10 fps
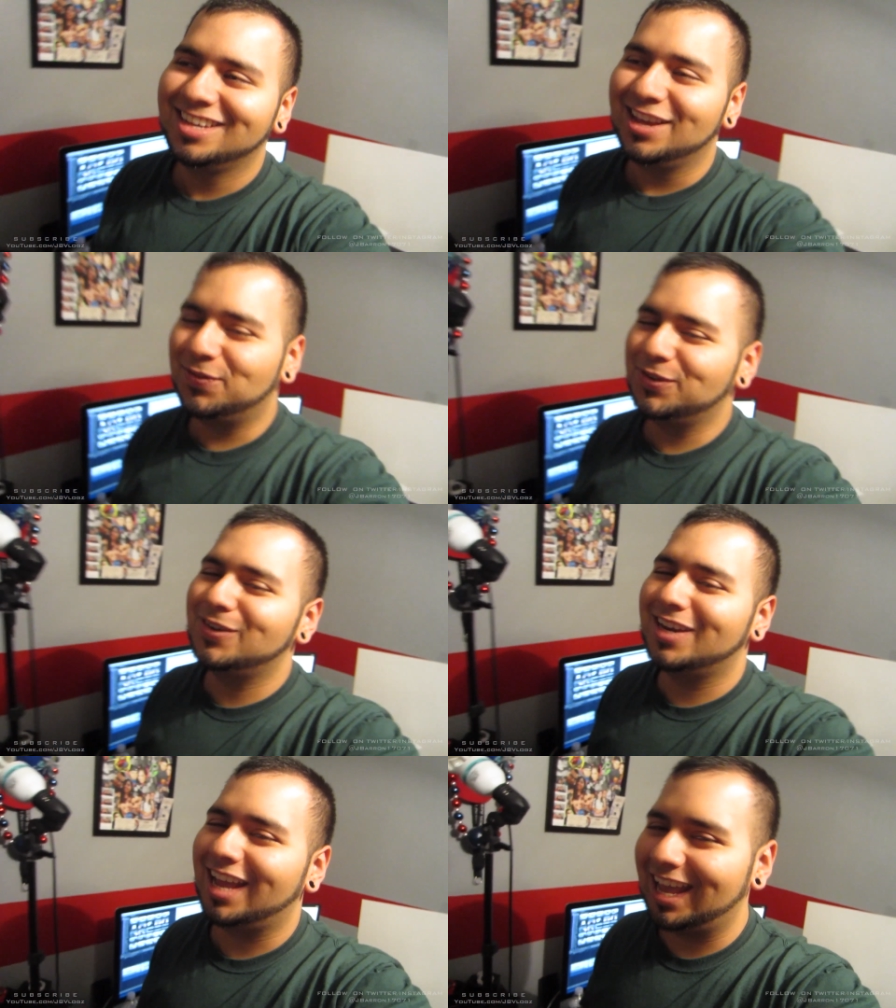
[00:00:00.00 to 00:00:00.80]
If we
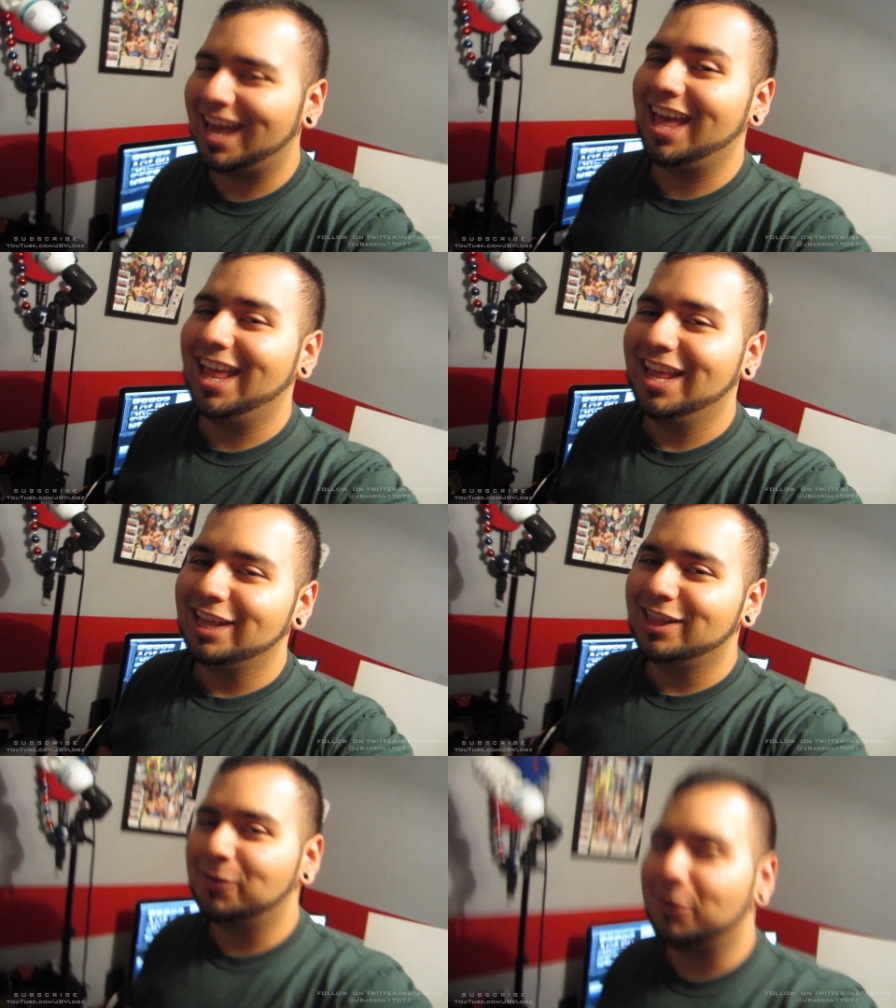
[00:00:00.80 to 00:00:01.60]
were like at
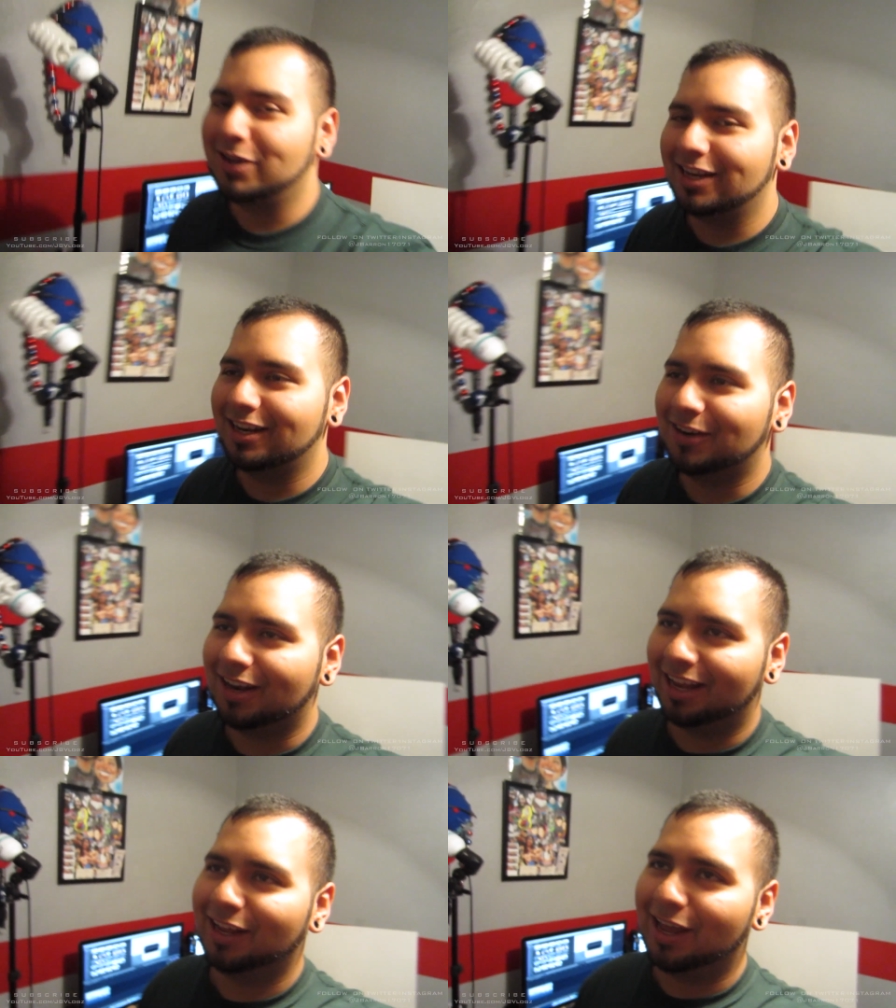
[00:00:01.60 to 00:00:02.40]
the one,
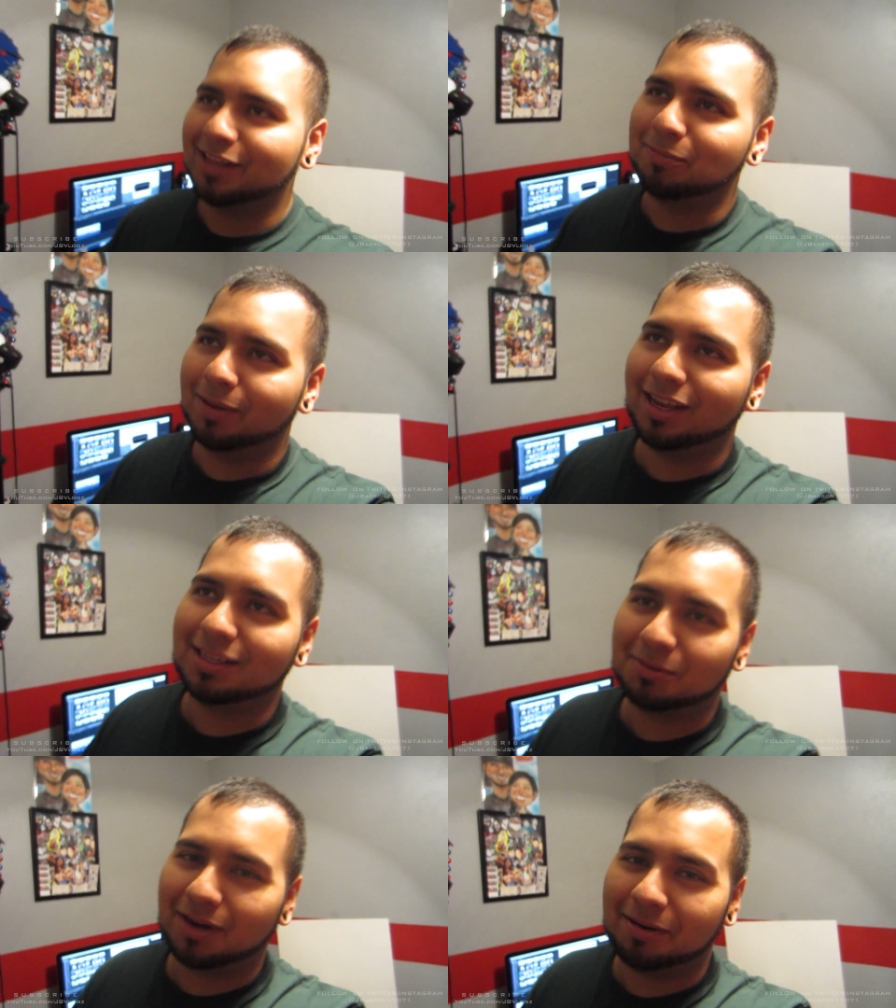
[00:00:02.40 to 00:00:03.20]
like as many
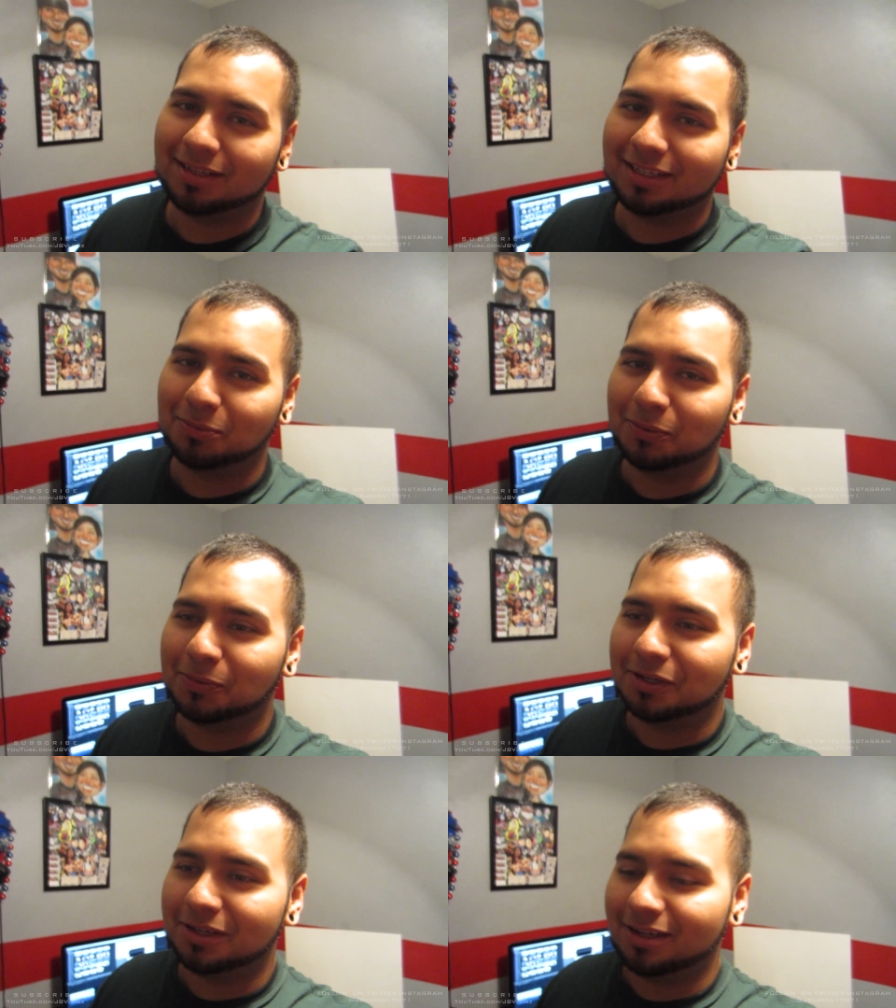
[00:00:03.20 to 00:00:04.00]
subscribers as we
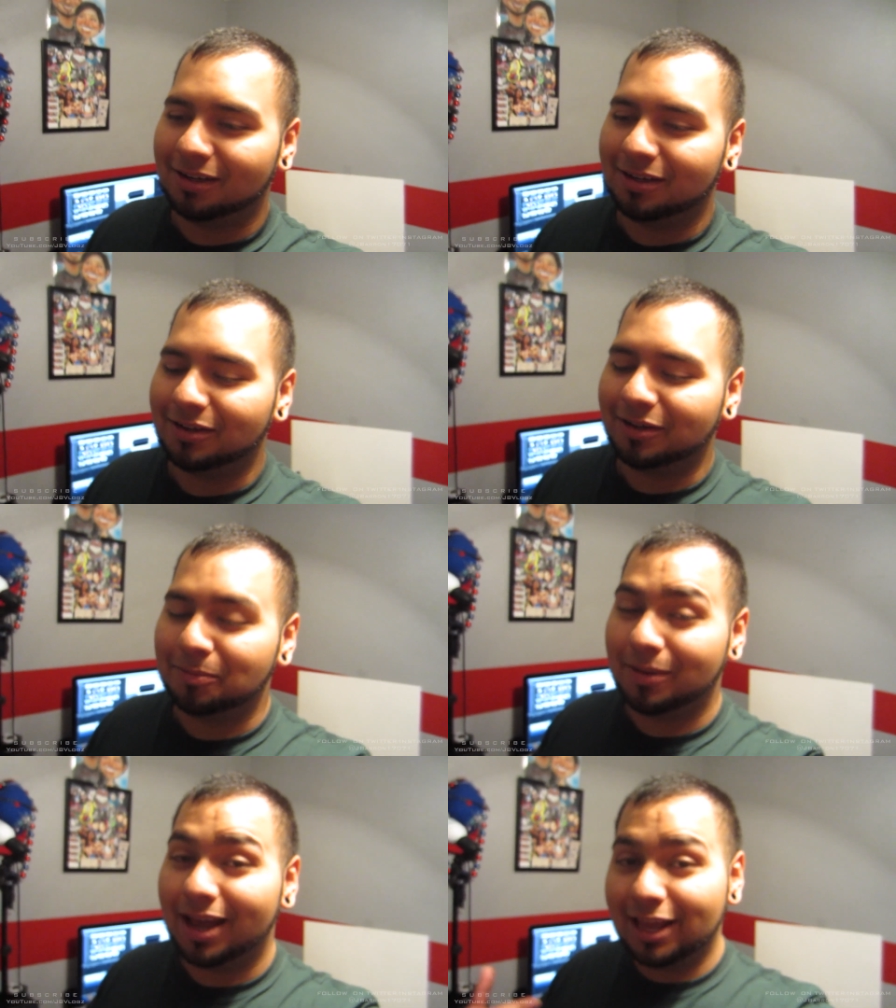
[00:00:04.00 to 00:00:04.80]
were
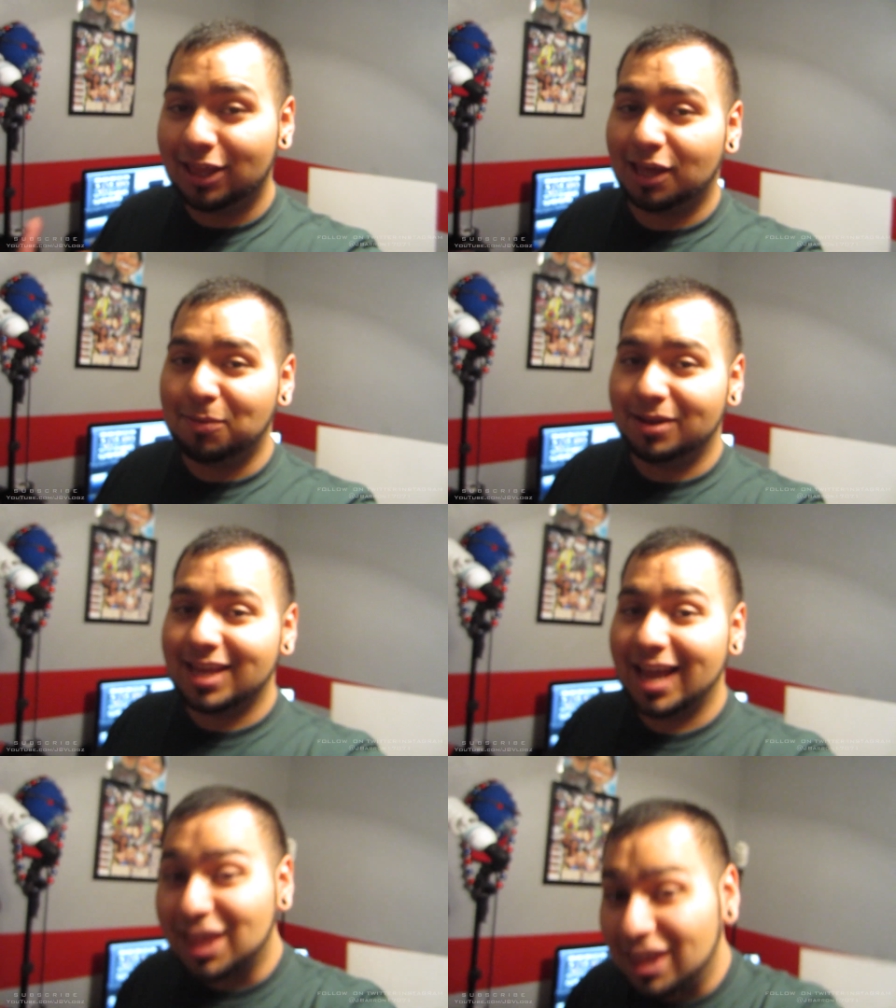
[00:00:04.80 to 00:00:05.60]
on my JB
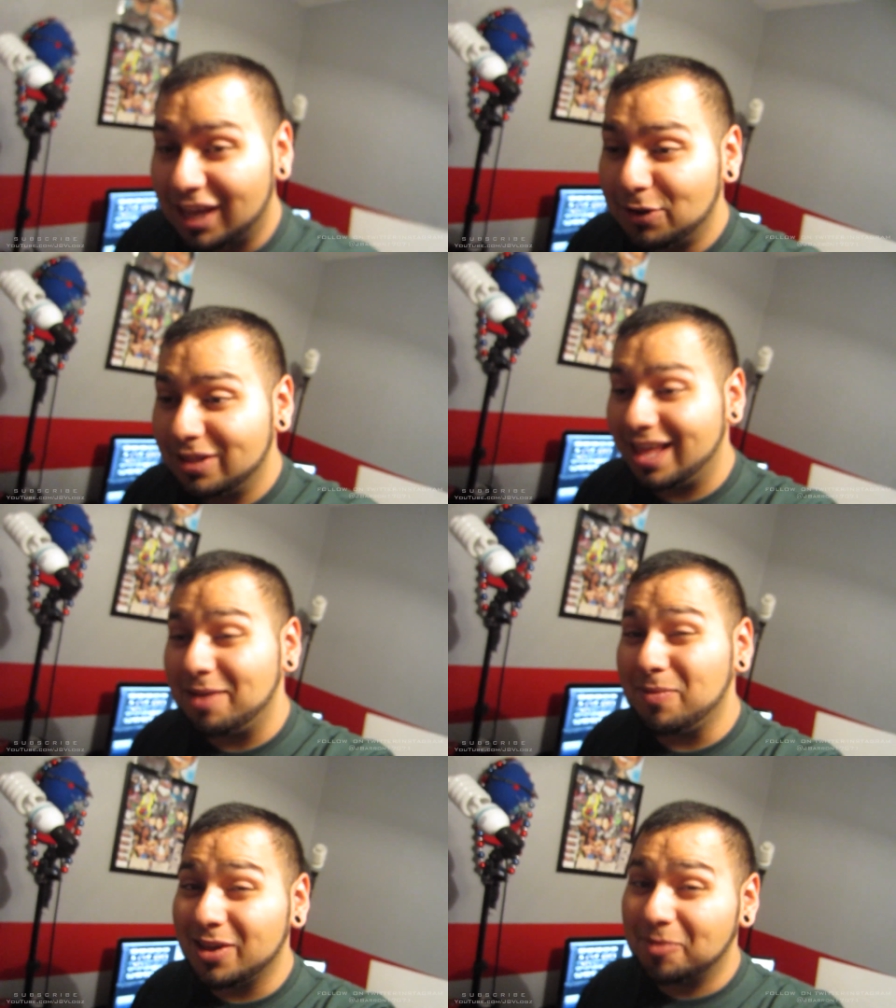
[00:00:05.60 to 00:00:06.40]
Tech channel,
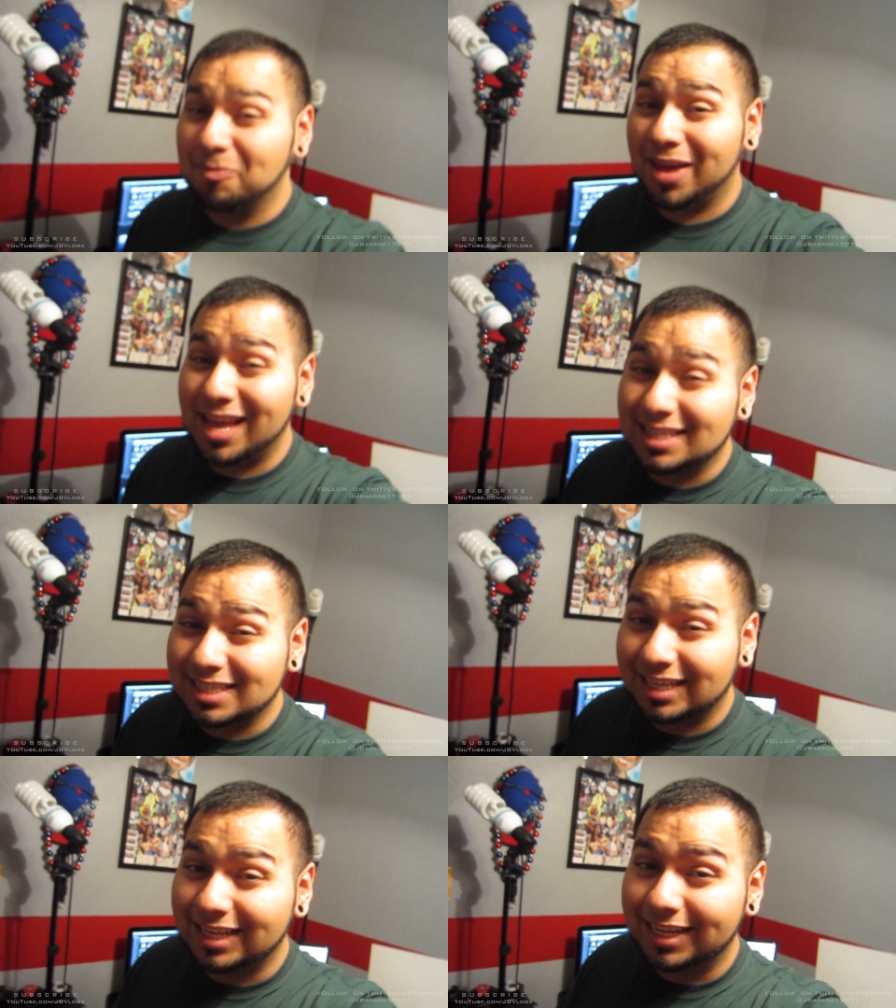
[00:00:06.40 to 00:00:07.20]
that'd be
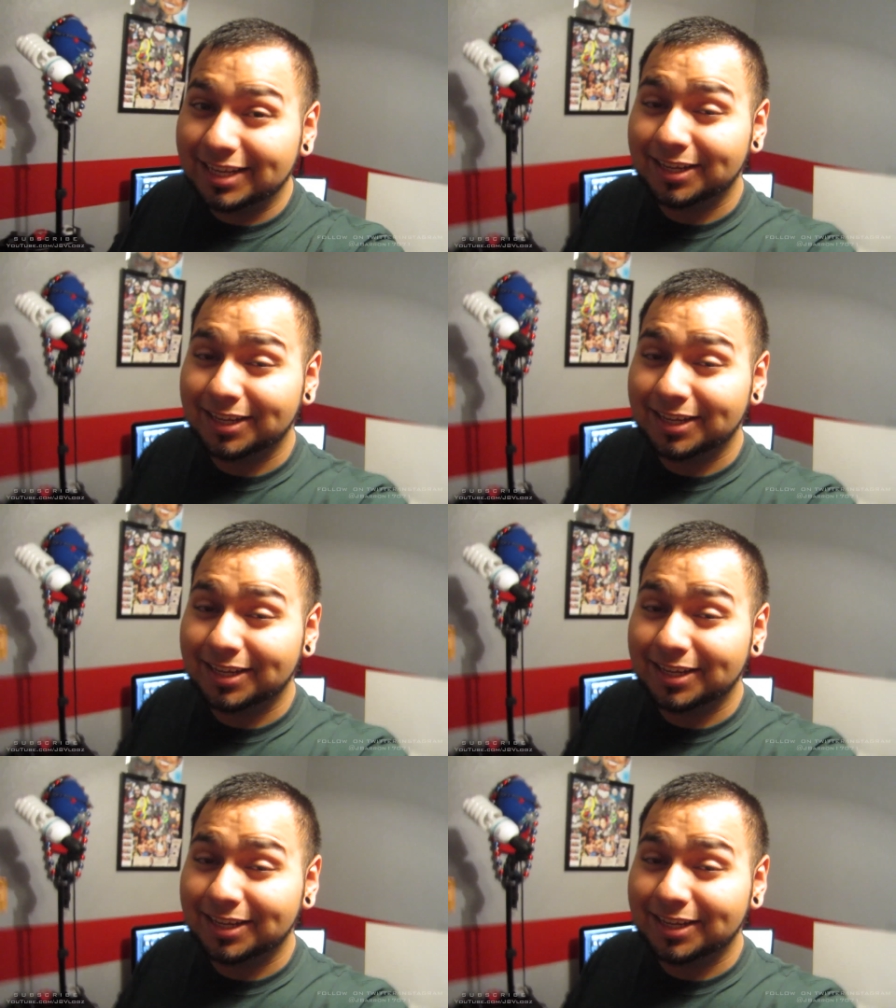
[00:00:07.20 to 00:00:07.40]
amazing.